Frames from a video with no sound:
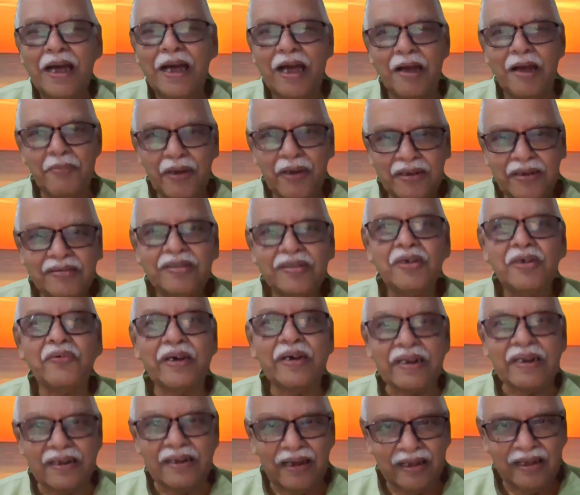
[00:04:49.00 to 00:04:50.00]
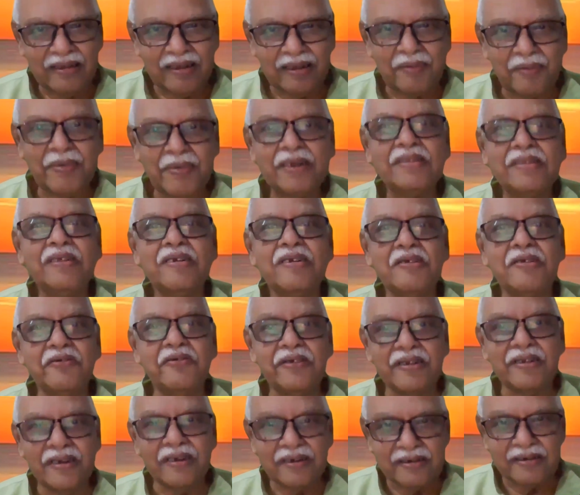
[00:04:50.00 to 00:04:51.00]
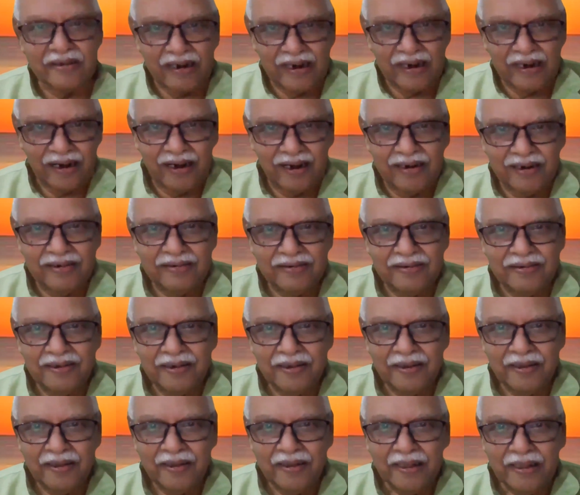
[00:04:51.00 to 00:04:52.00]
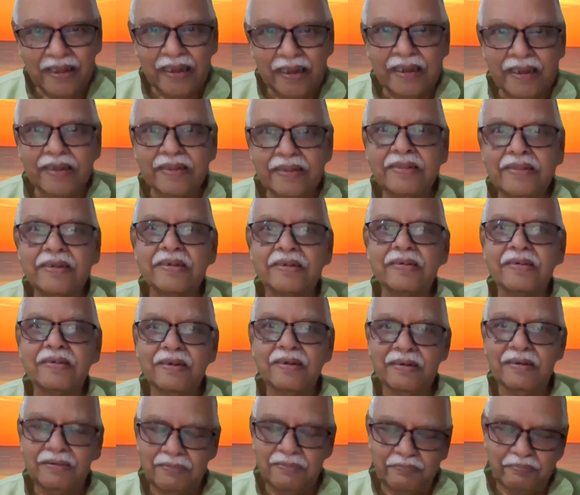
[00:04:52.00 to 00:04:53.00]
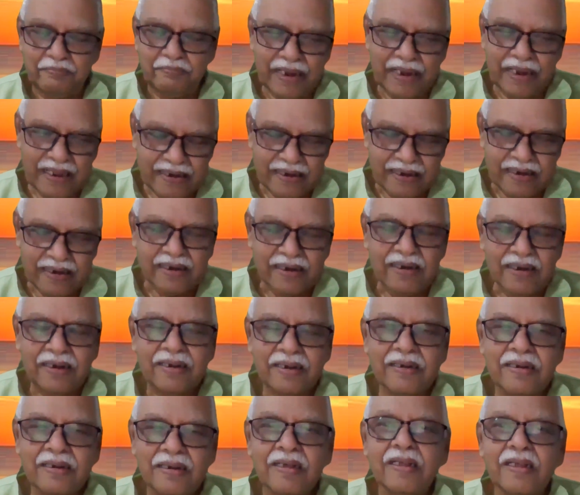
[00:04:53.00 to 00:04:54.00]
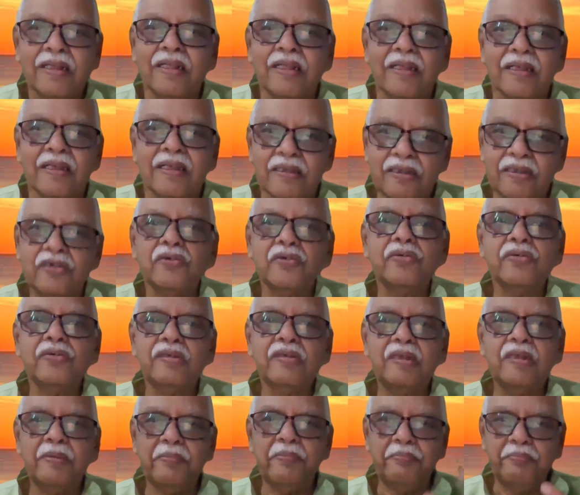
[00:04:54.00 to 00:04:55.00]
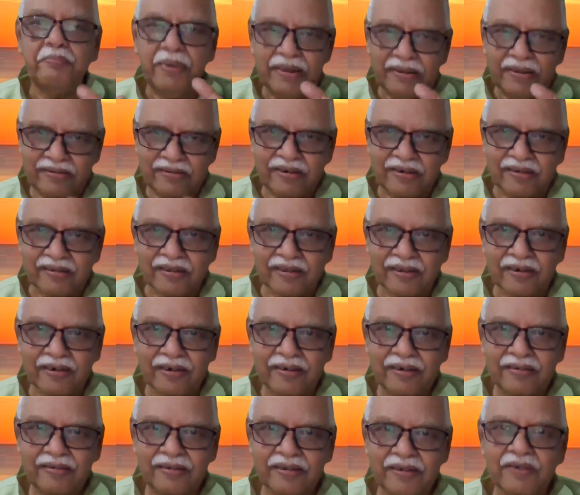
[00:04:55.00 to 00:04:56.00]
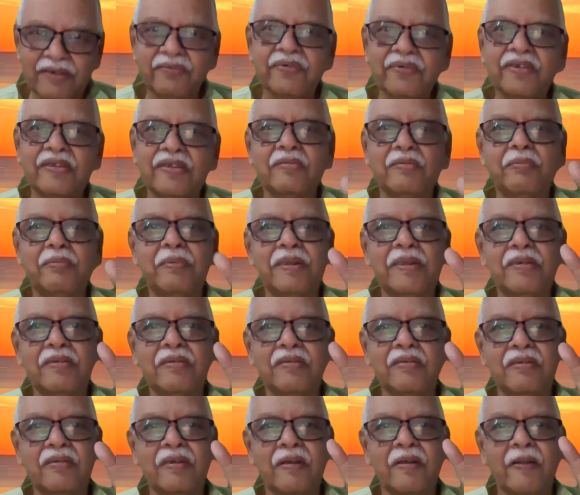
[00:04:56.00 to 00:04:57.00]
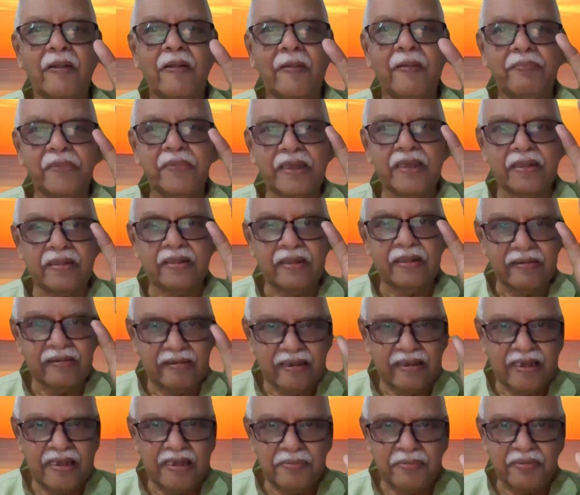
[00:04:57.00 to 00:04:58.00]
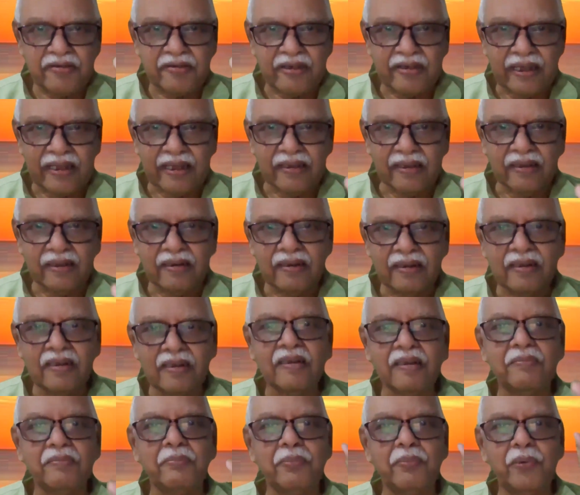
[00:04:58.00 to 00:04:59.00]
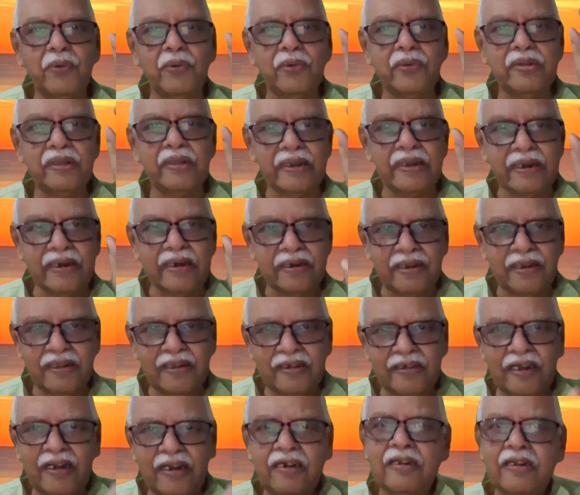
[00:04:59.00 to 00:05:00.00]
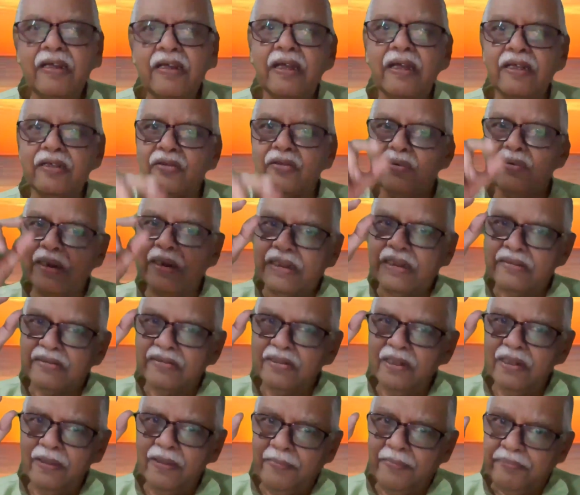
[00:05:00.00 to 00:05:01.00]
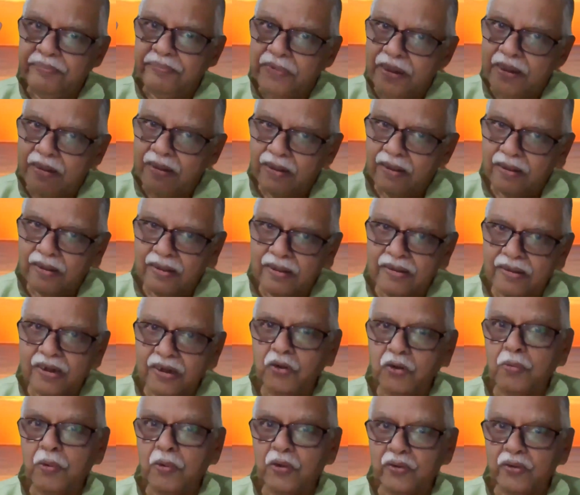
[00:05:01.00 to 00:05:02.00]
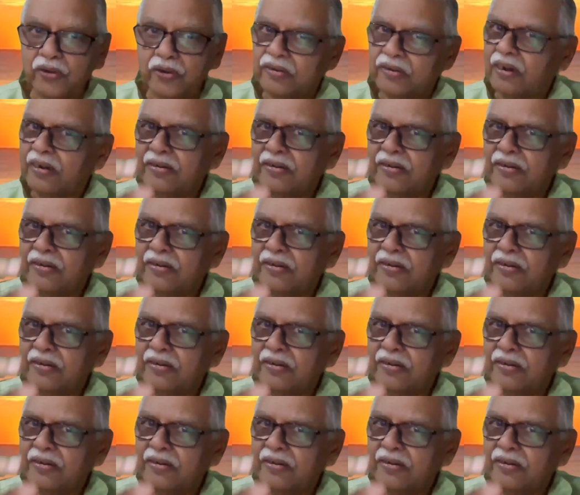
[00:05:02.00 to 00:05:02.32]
amongst the Vargas, among the division charts, the planet gives the best results if it is placed in the same sign in both the natal chart as well as the NavāMsha